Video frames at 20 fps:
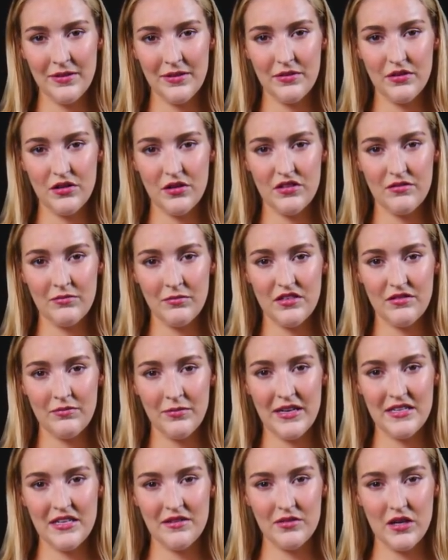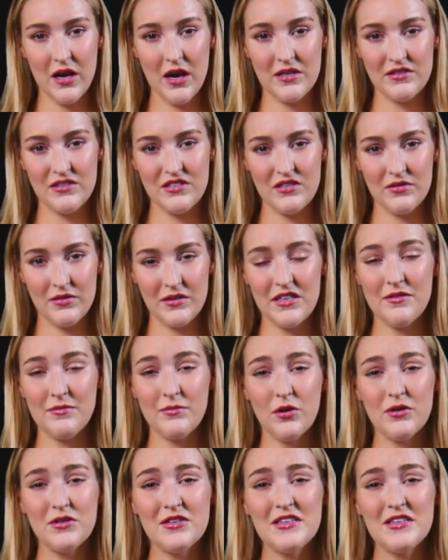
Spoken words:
Use perspective cards to explore